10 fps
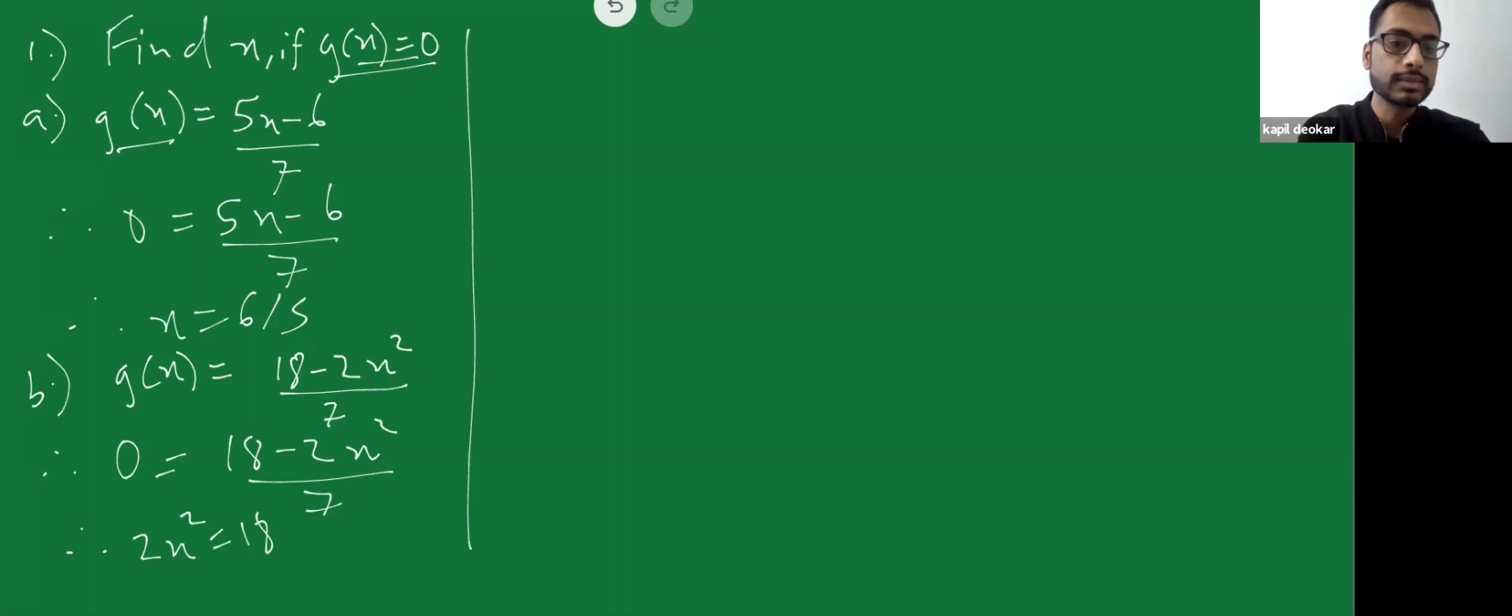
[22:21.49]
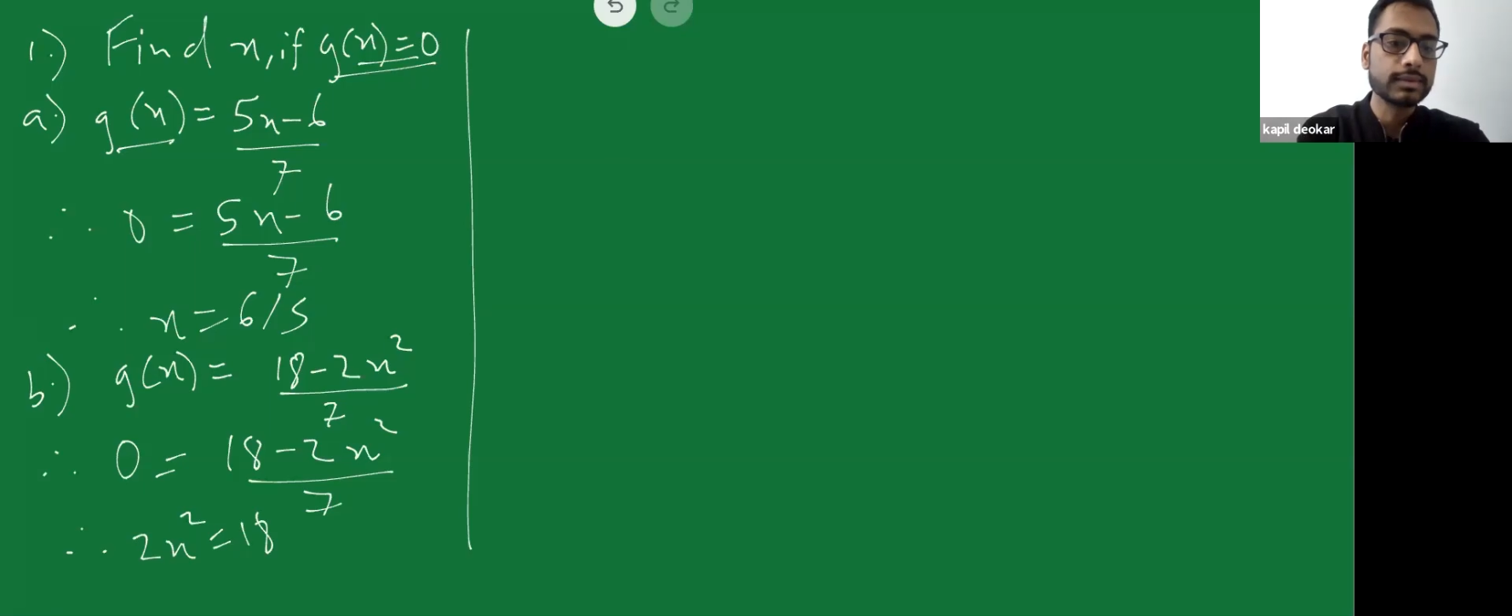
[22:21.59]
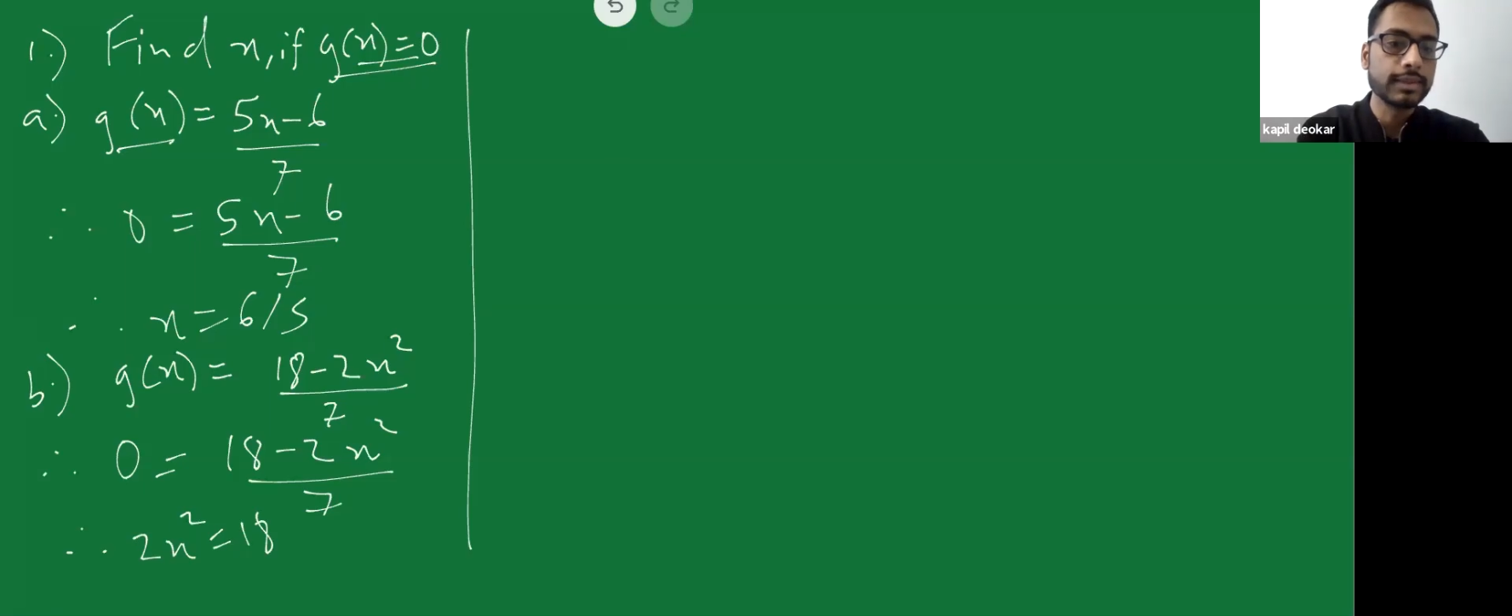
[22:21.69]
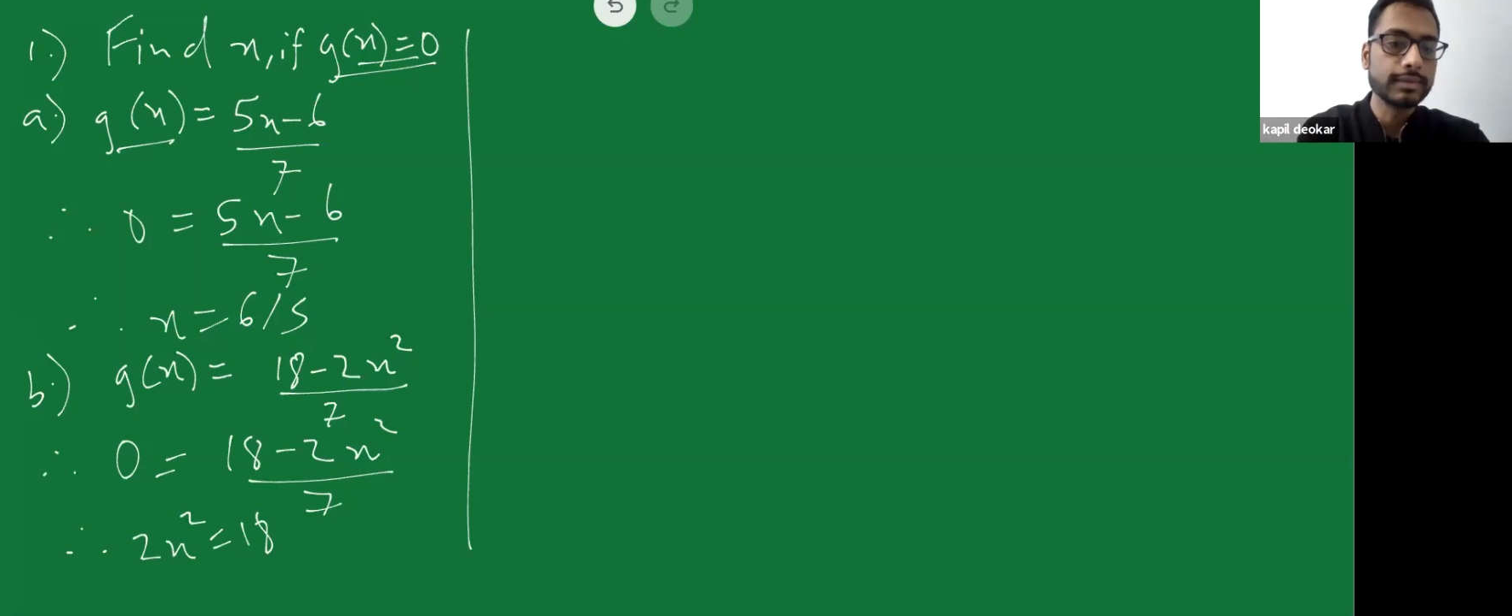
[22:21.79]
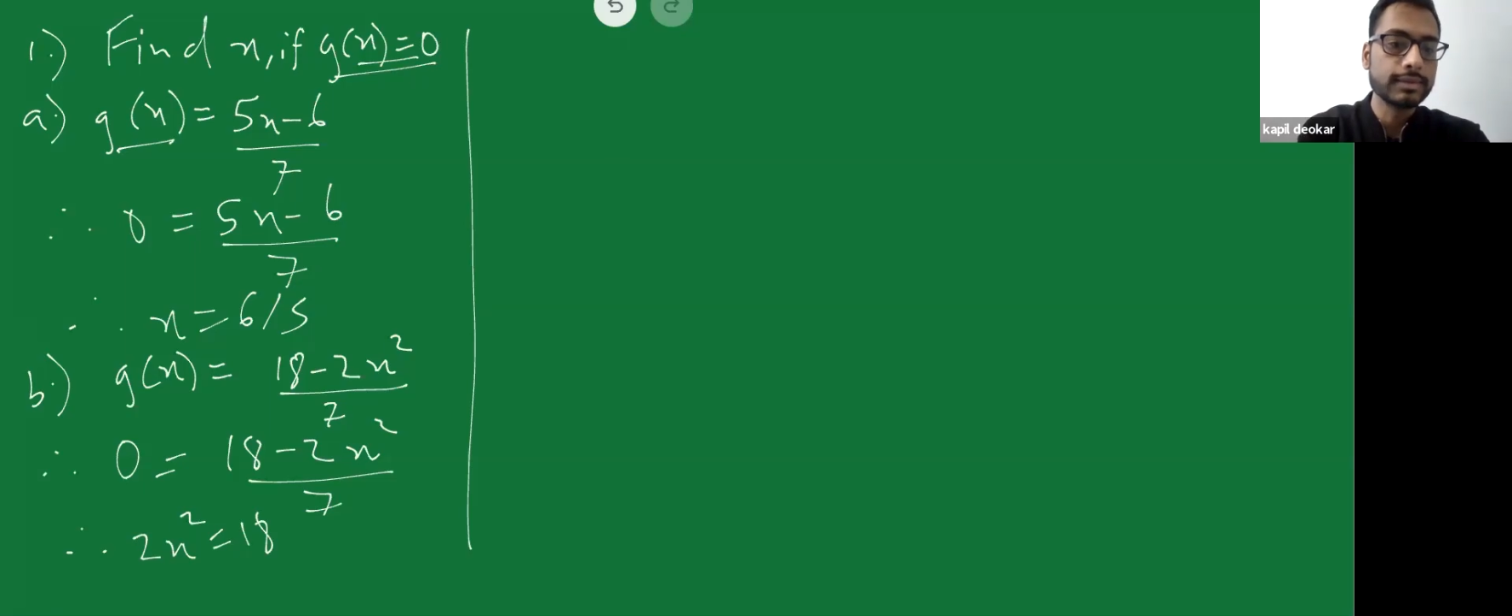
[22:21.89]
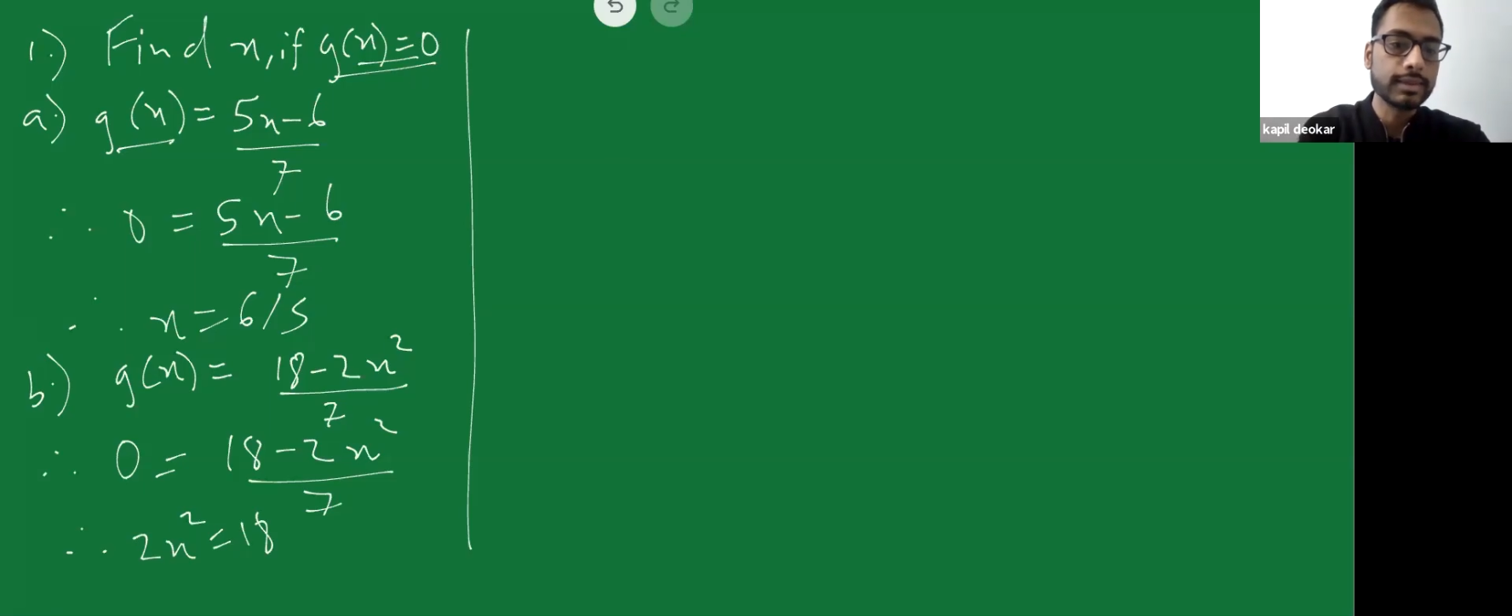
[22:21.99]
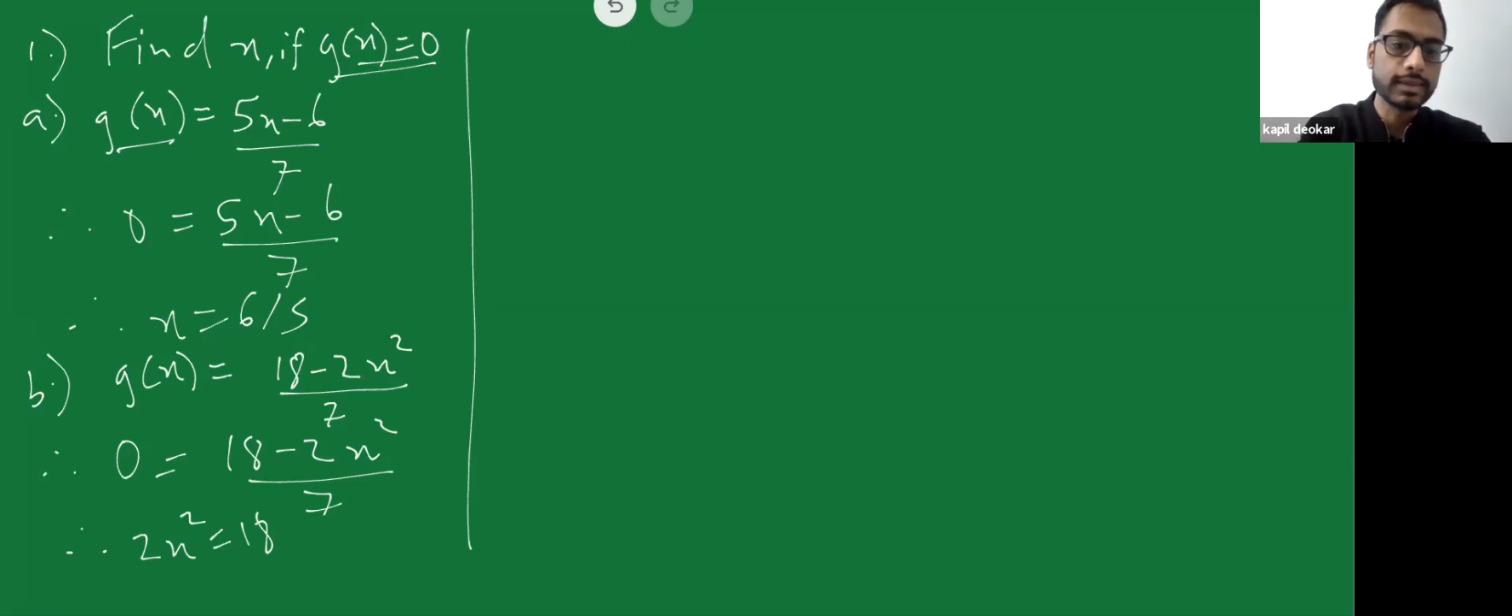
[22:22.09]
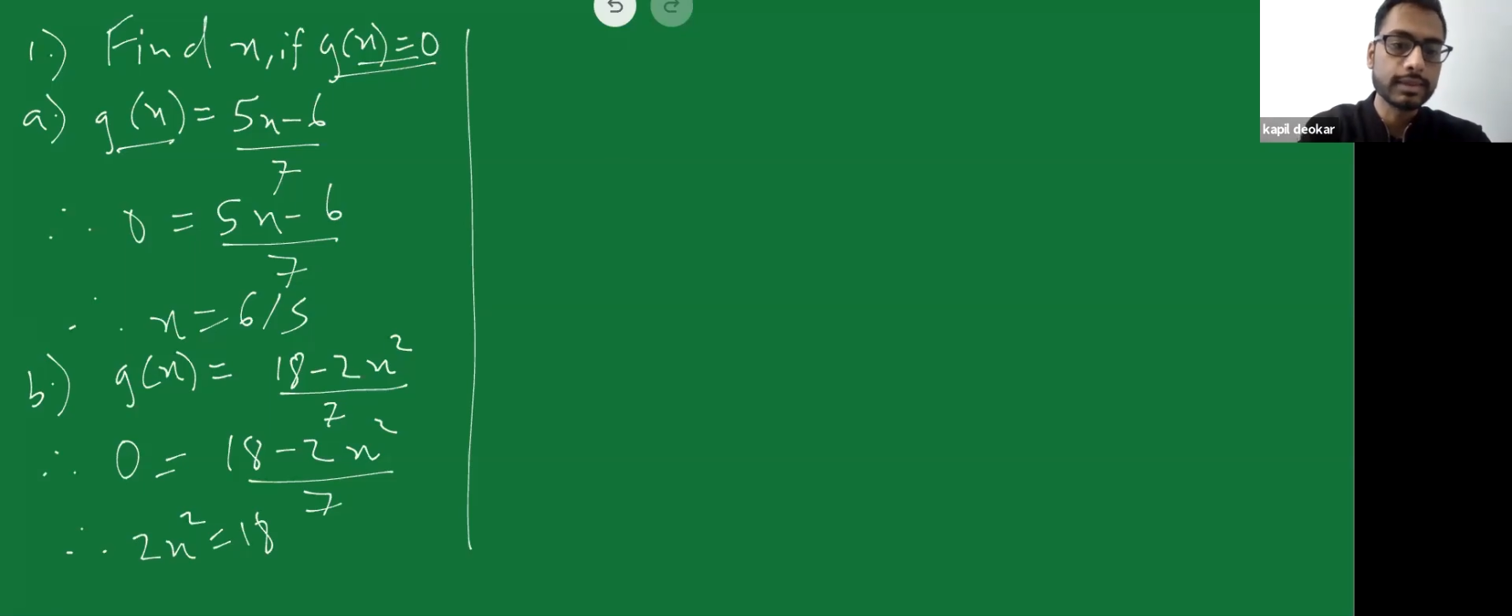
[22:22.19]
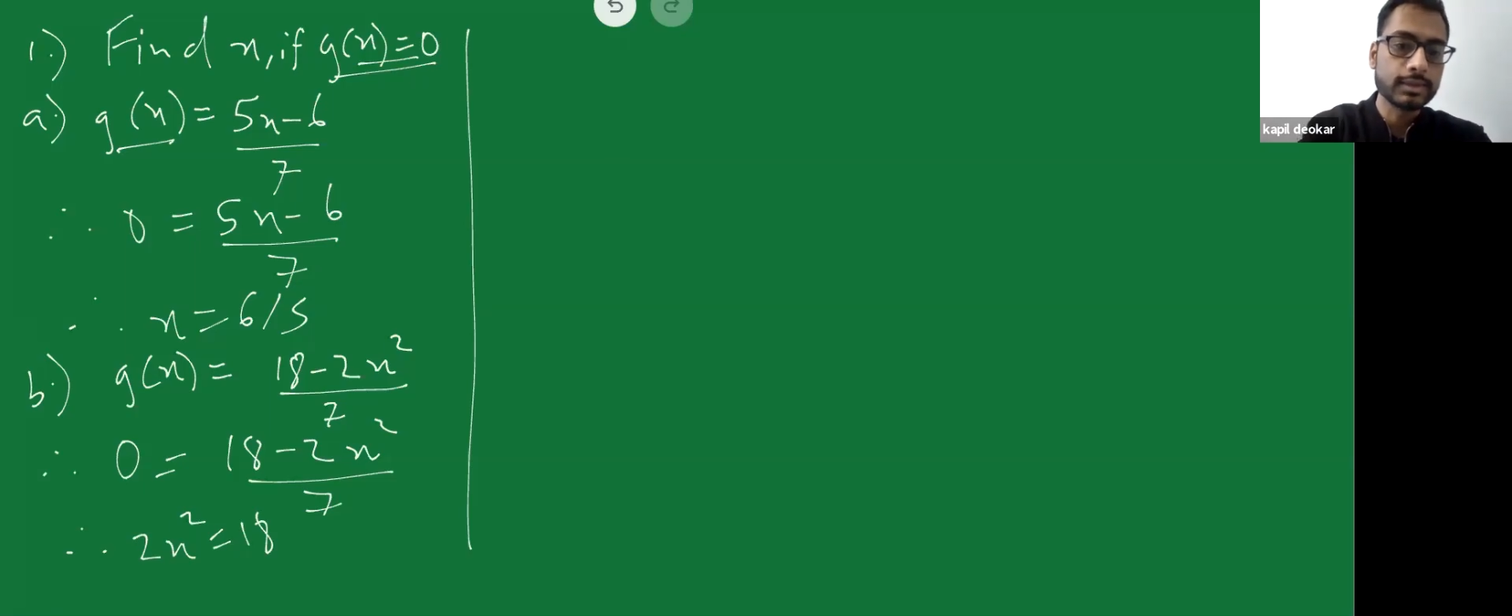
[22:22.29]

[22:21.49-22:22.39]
9s are x